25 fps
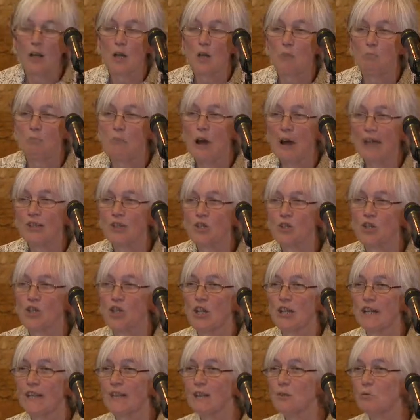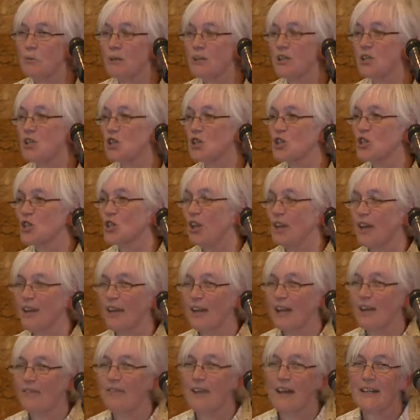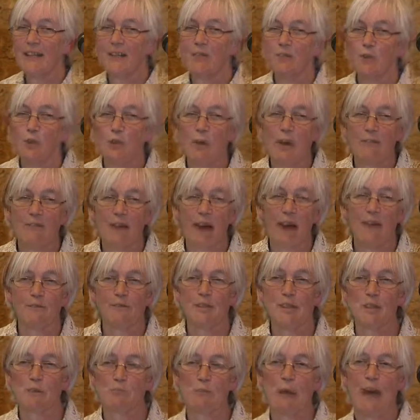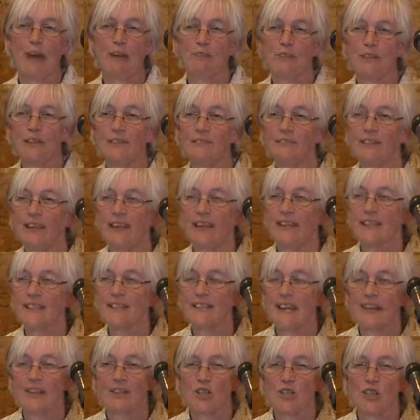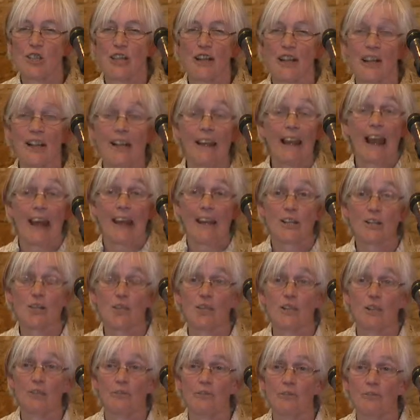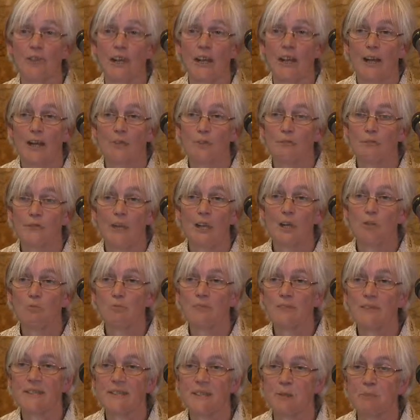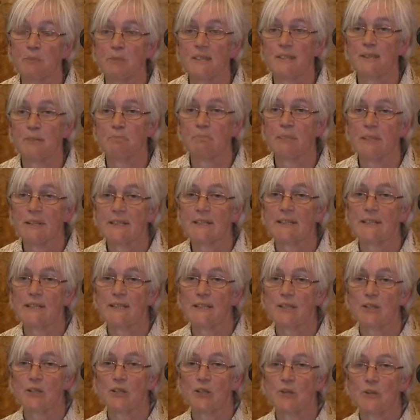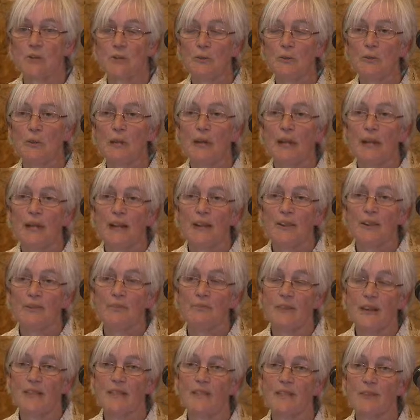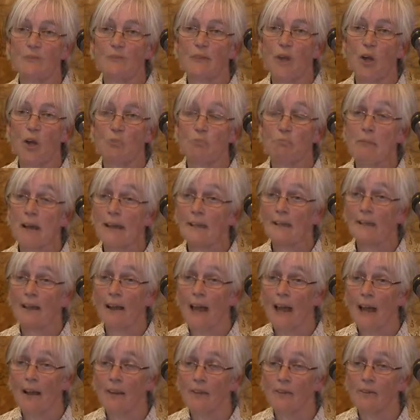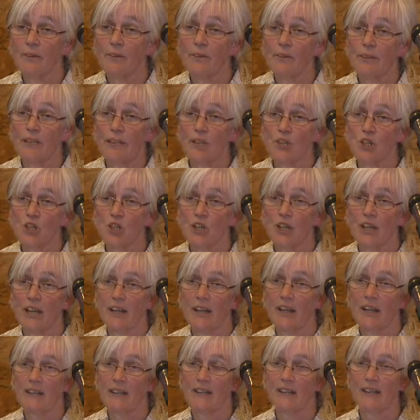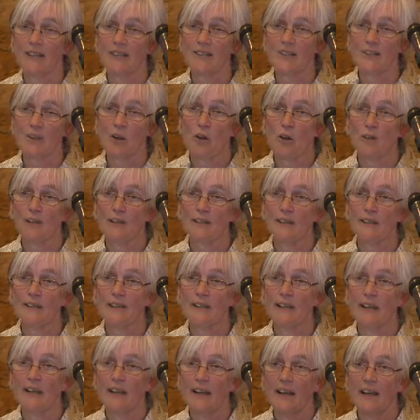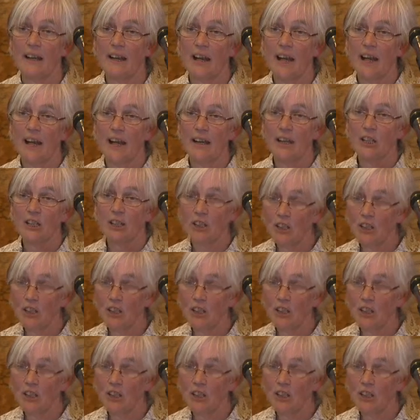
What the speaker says: Mindreel, which, if any of you ever have a spare evening, is actually a collection of films that were submitted to the Festival on Mental Health each year in Scotland, a